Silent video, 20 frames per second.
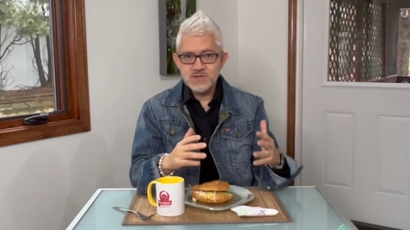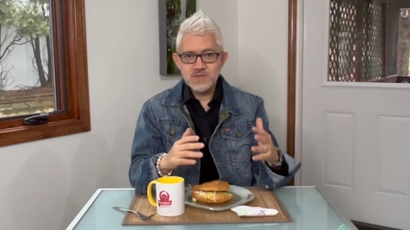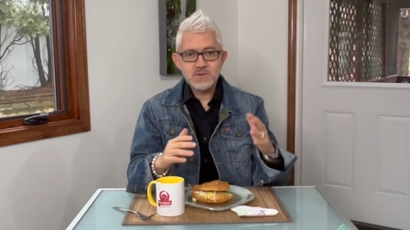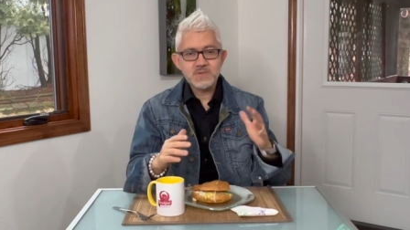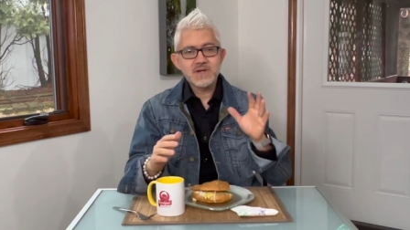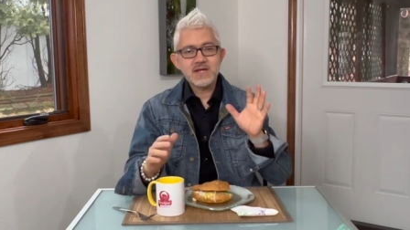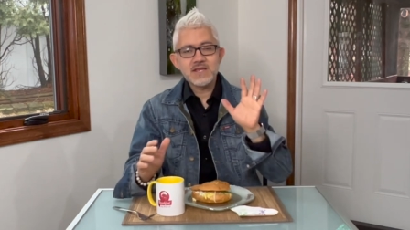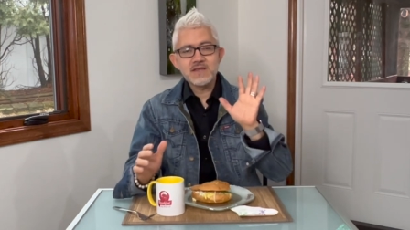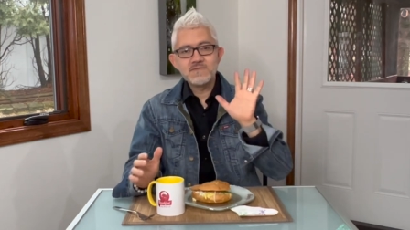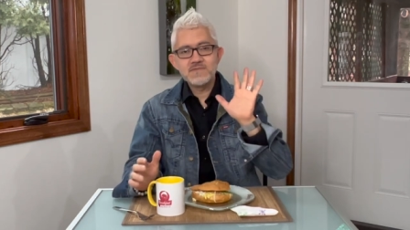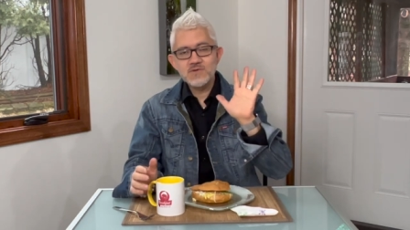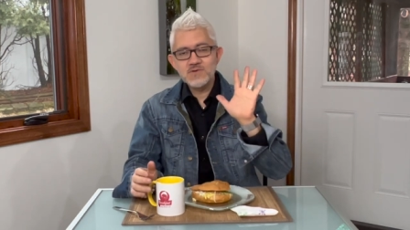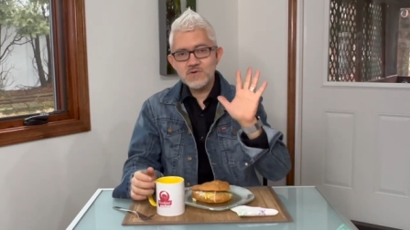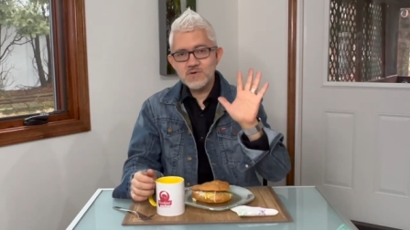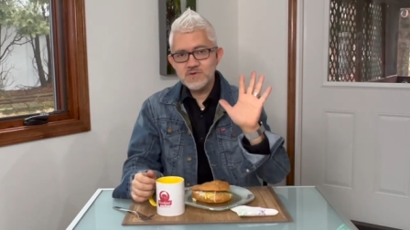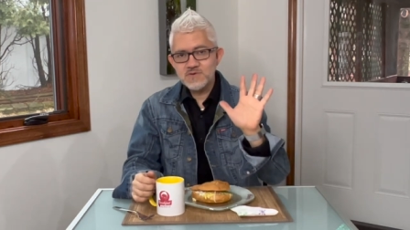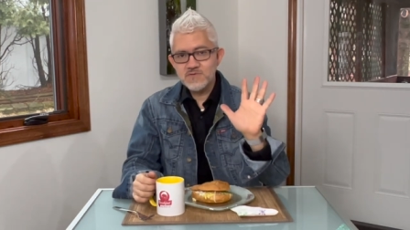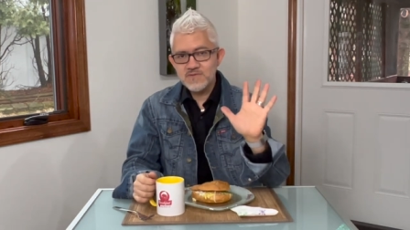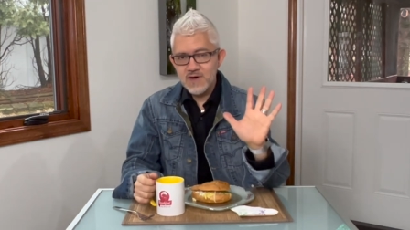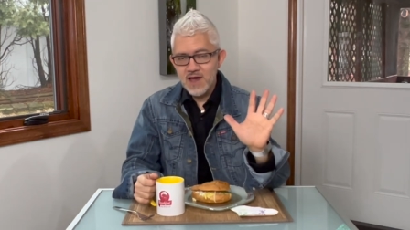So I want to give you
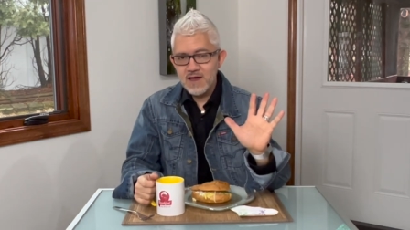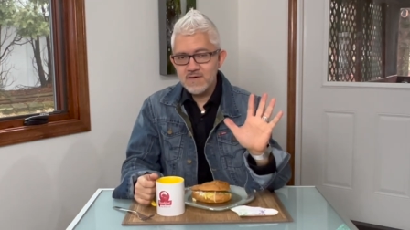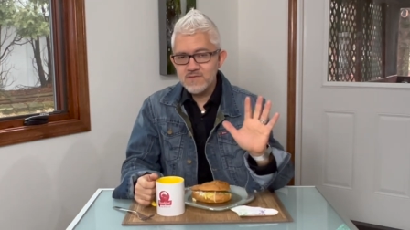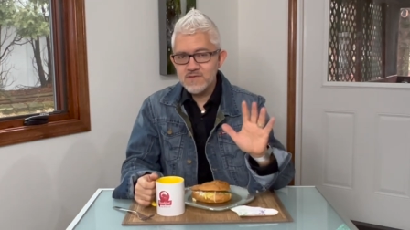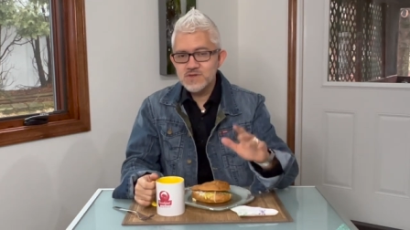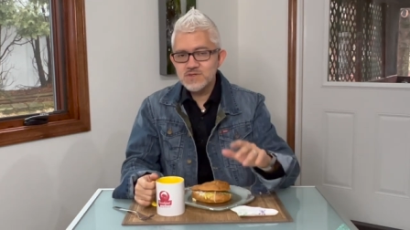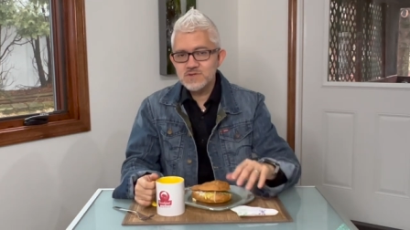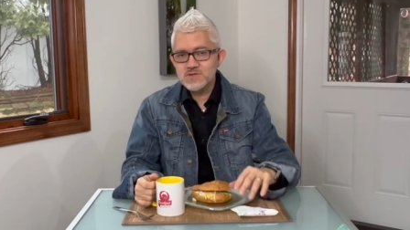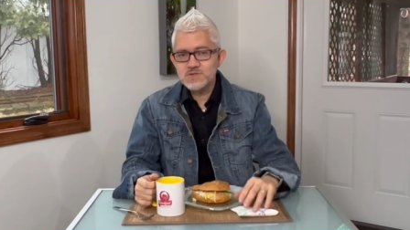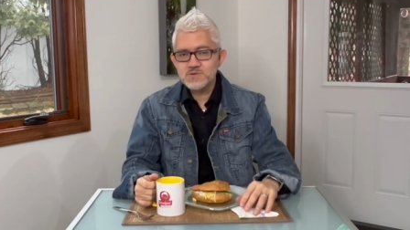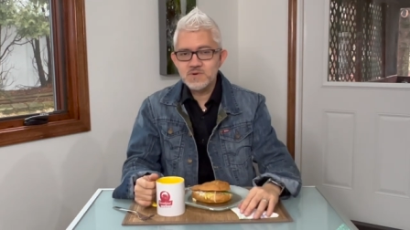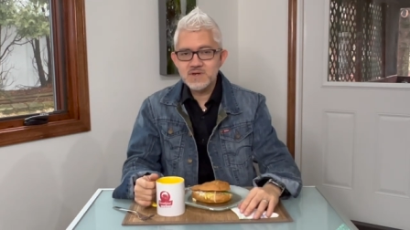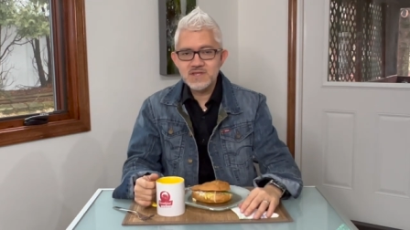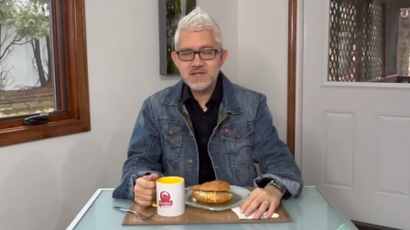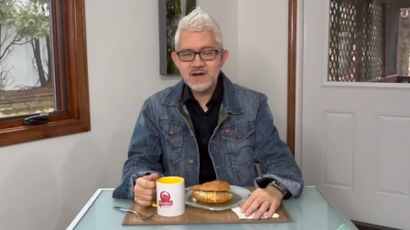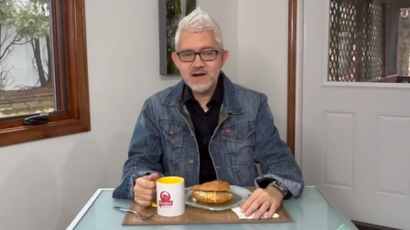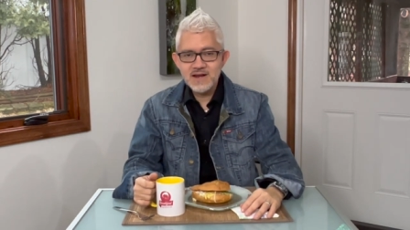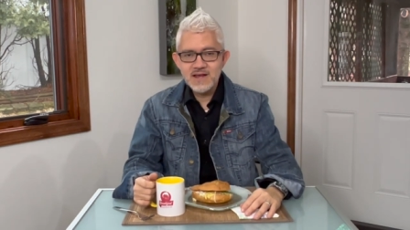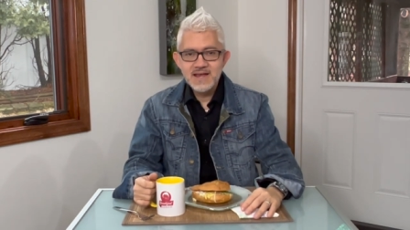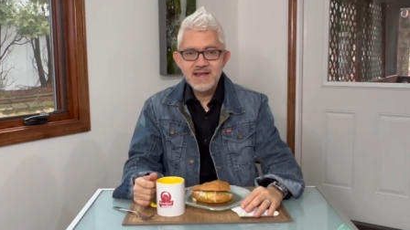those 5 reasons why
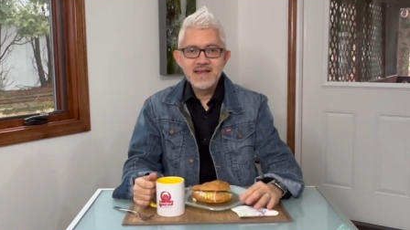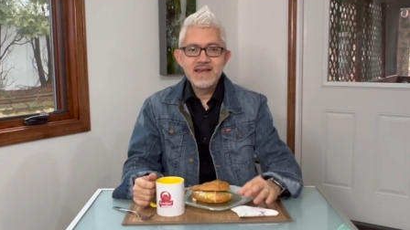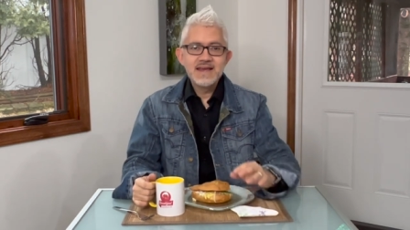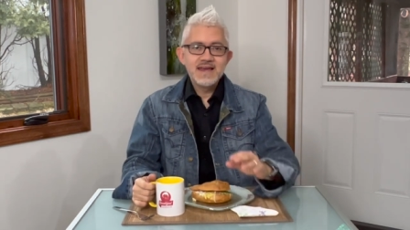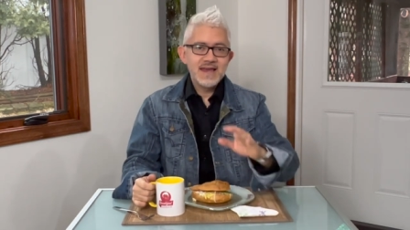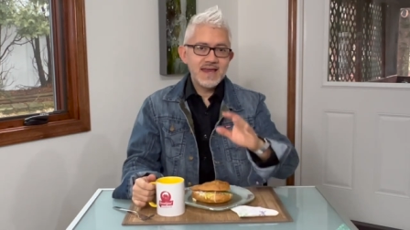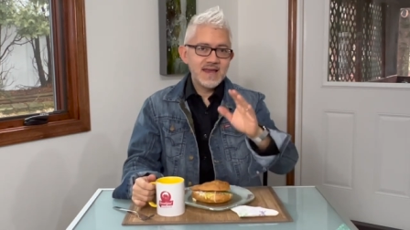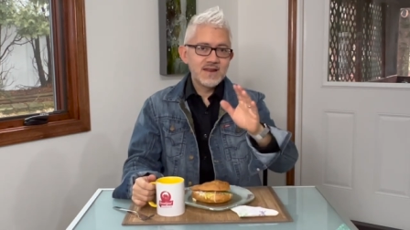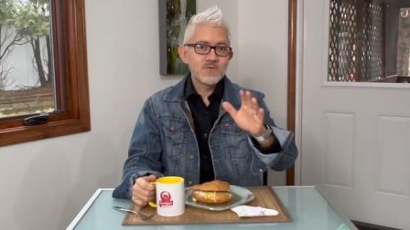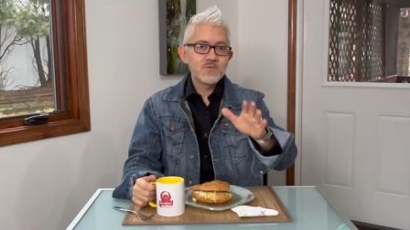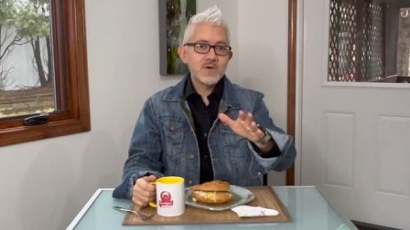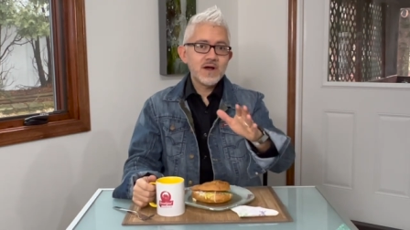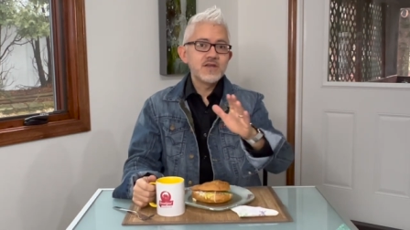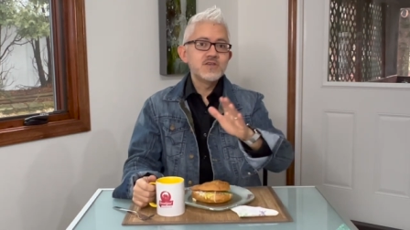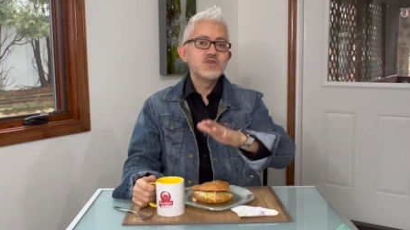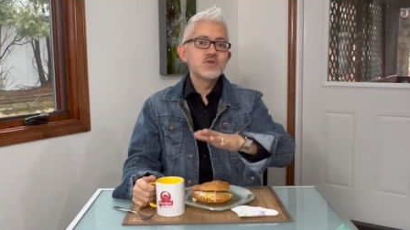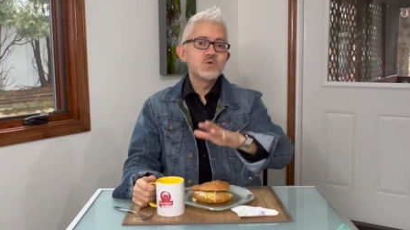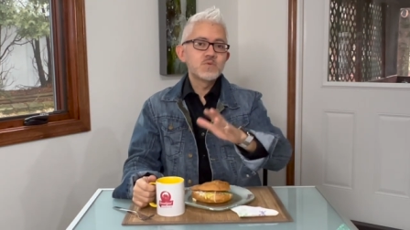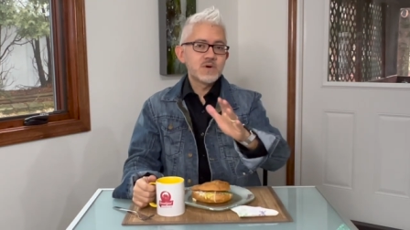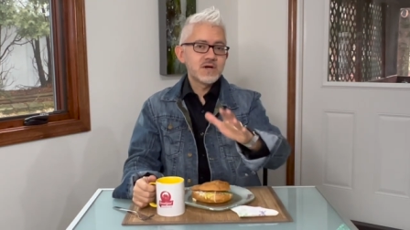they are and why
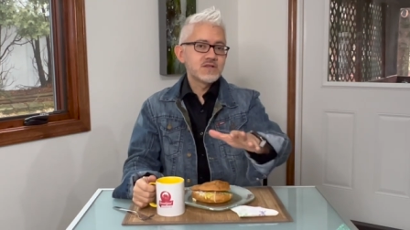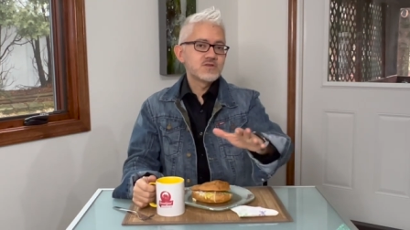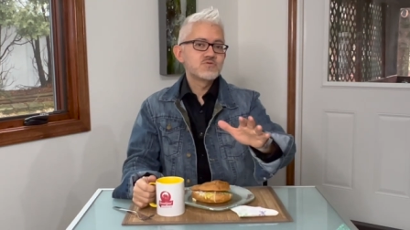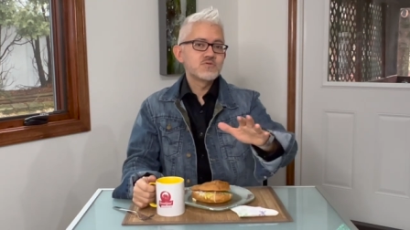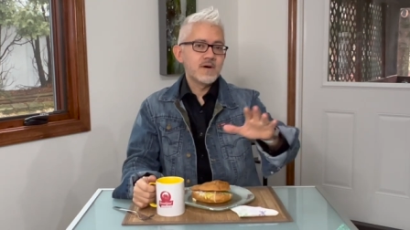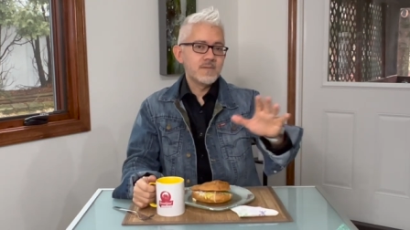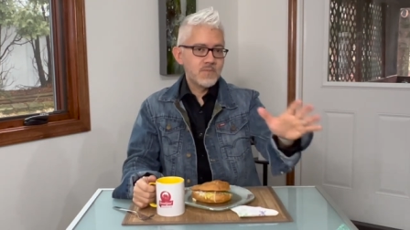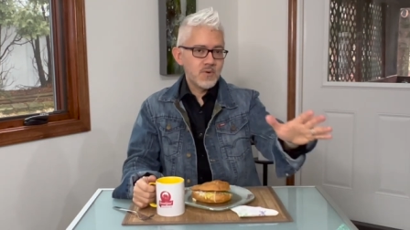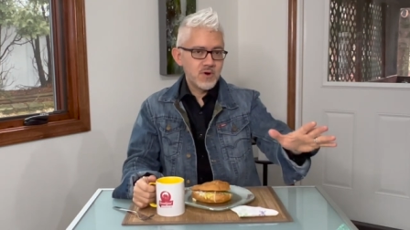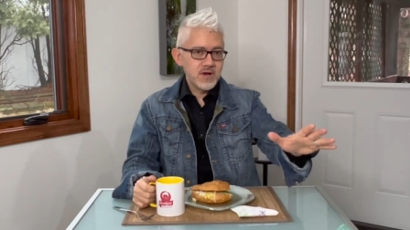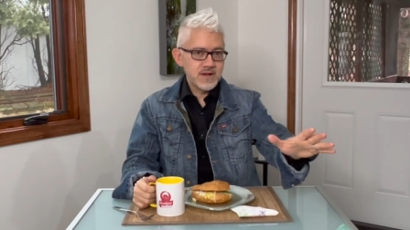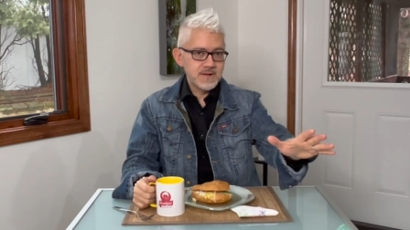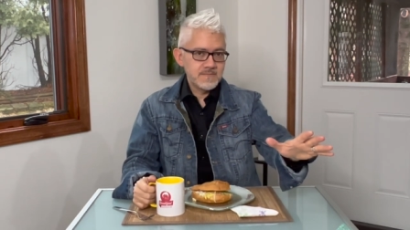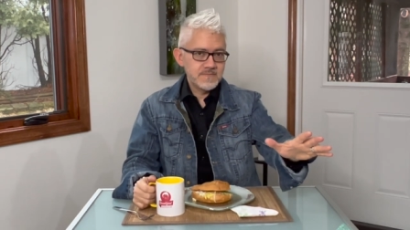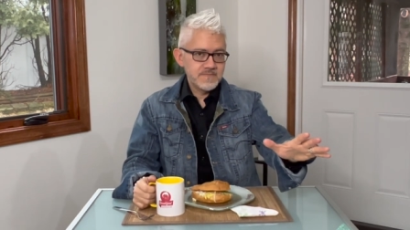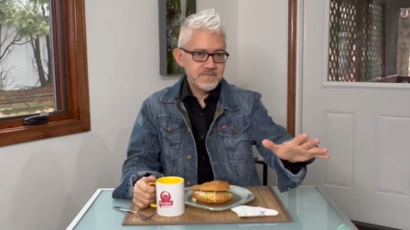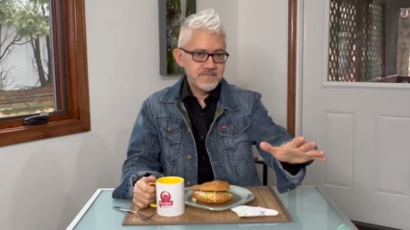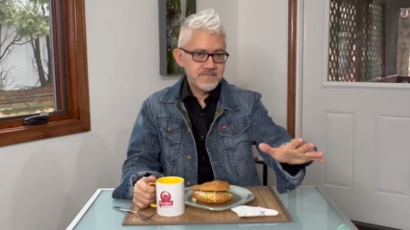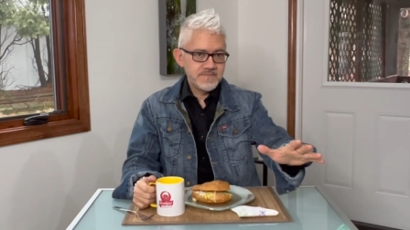you want to avoid it.